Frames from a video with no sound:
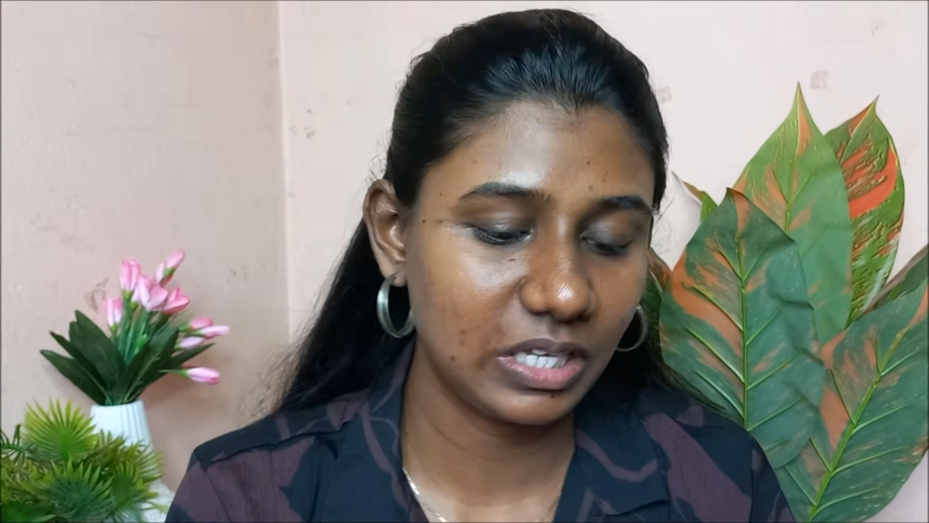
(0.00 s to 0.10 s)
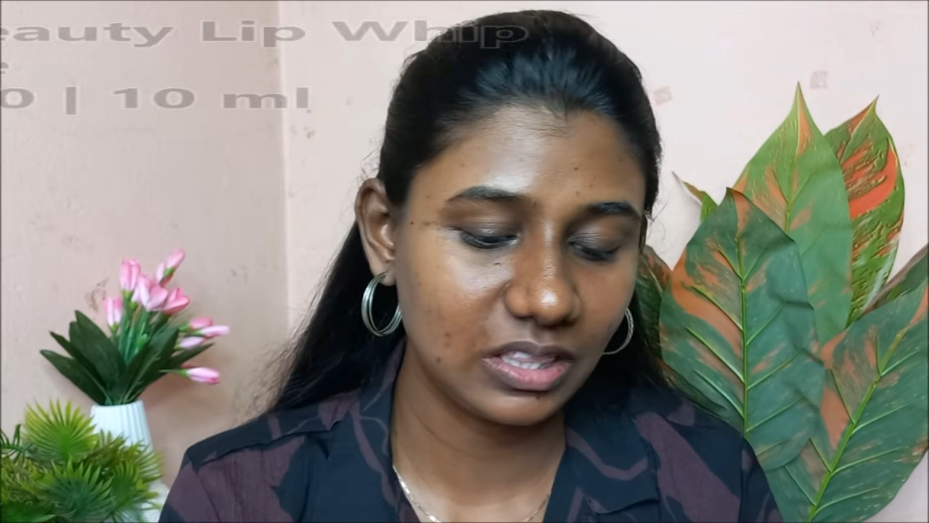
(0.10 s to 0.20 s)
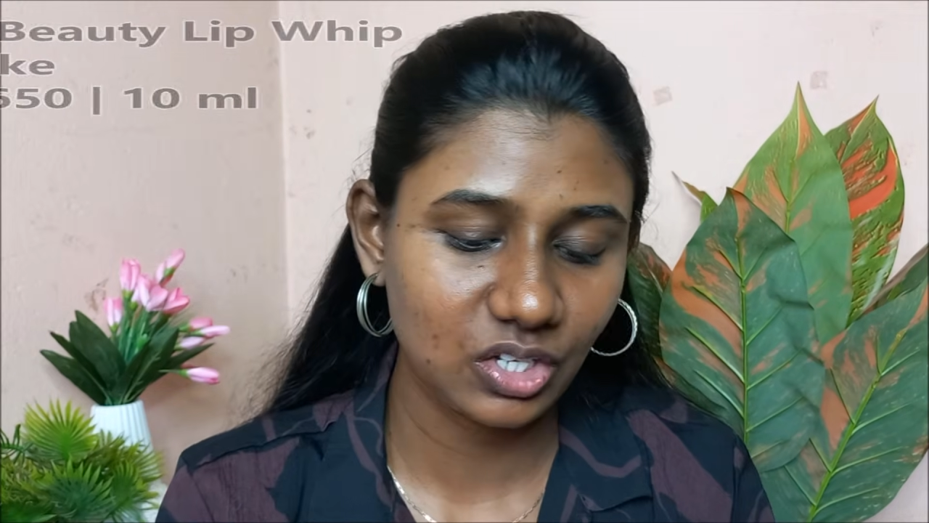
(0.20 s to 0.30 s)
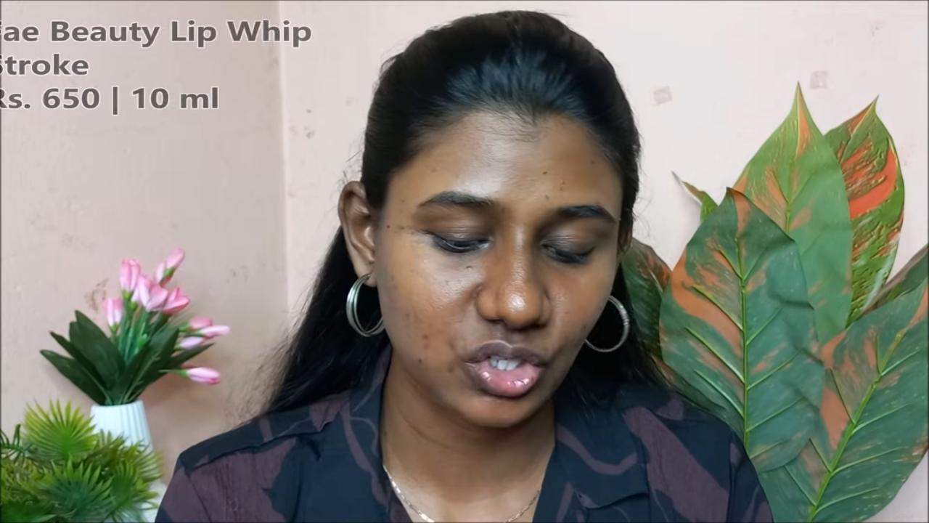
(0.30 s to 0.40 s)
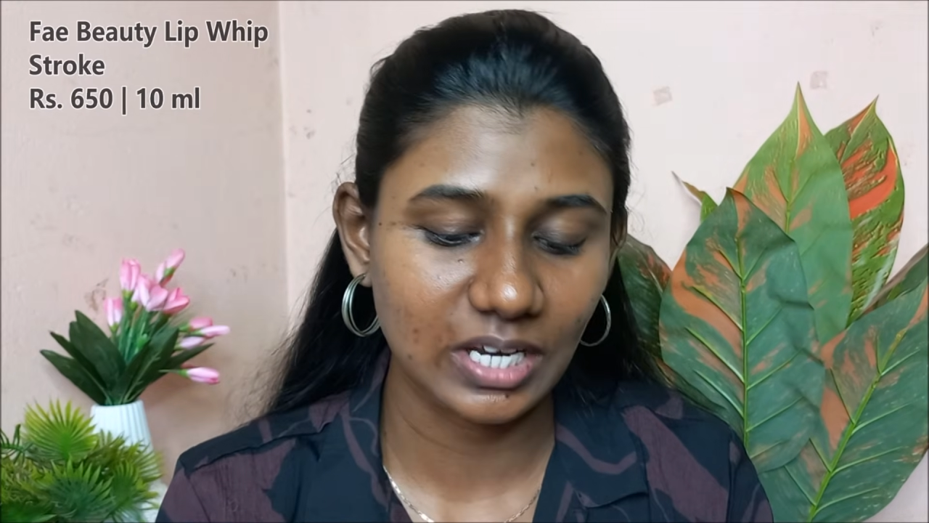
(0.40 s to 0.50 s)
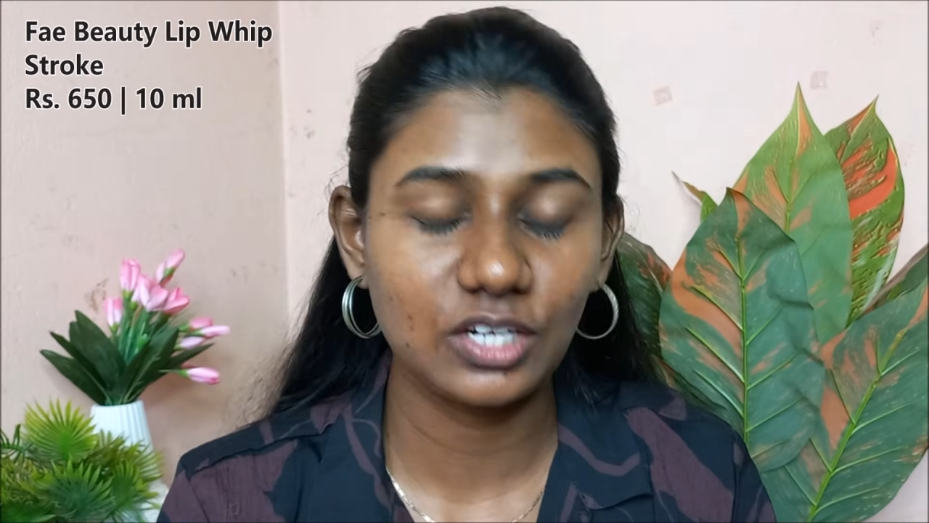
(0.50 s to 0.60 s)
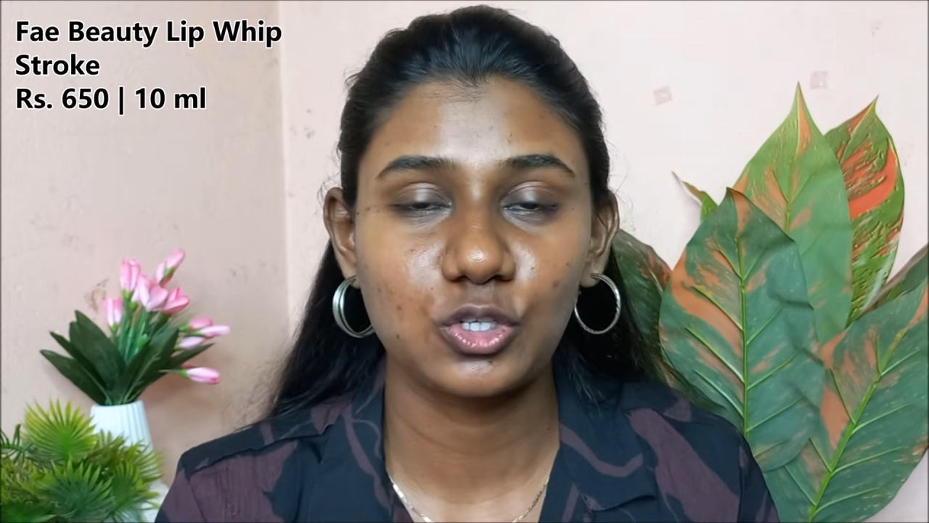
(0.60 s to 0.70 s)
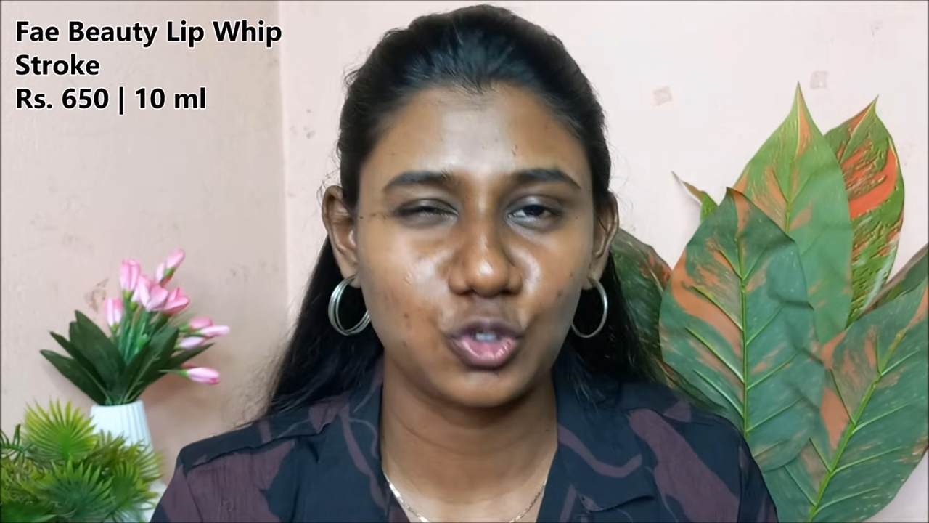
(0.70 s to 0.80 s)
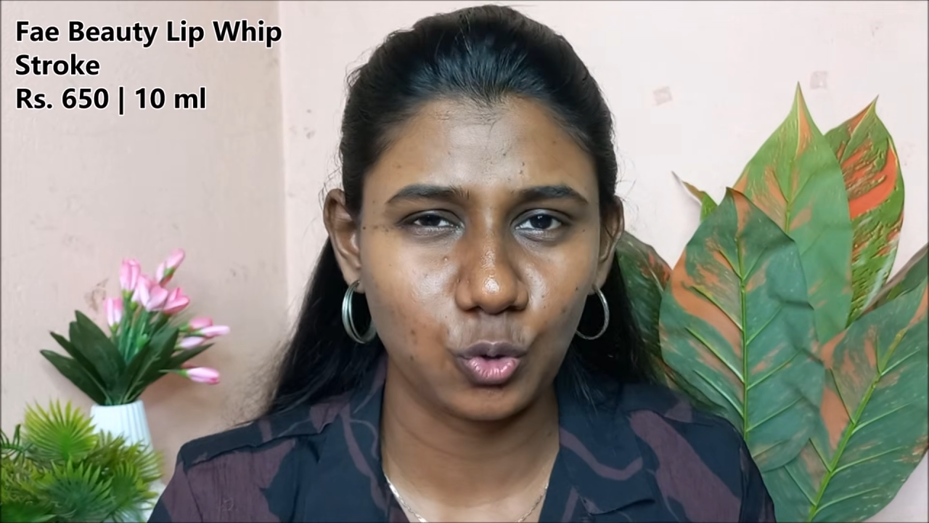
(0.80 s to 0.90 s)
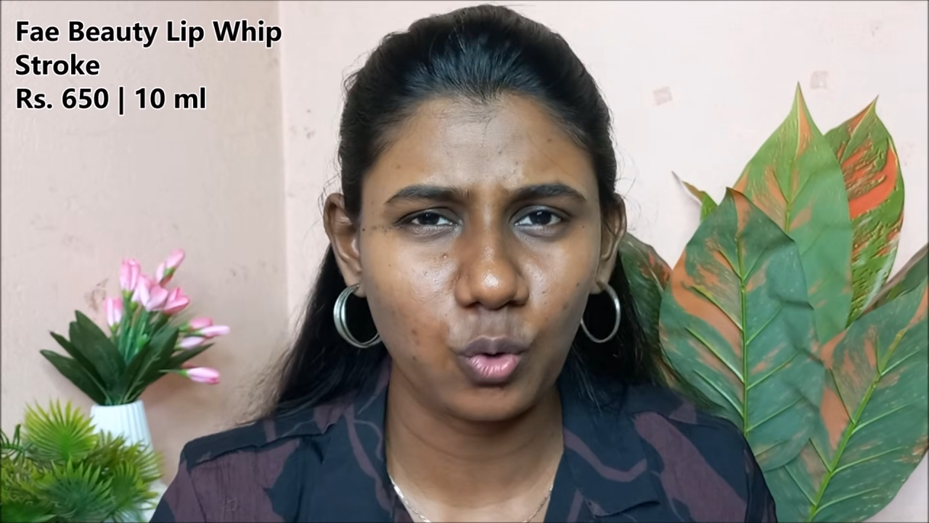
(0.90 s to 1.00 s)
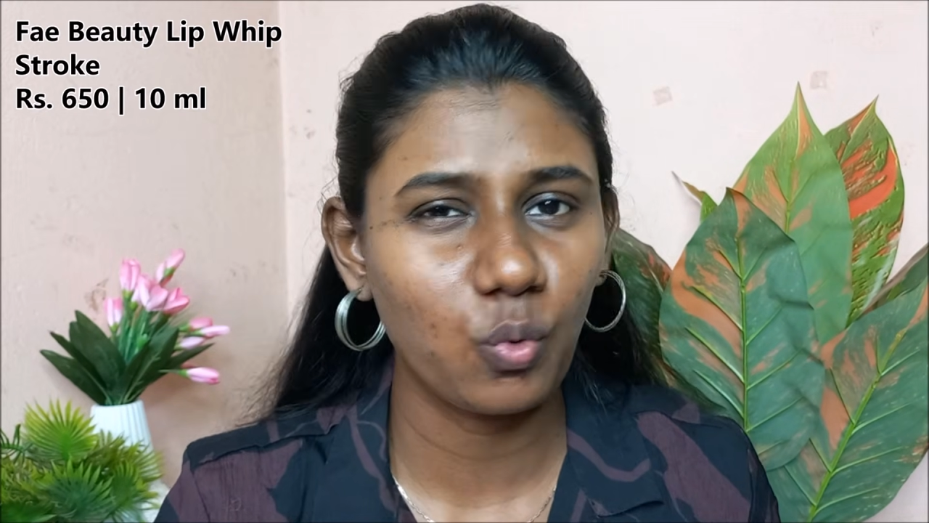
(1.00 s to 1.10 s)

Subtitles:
in the shade Stroke.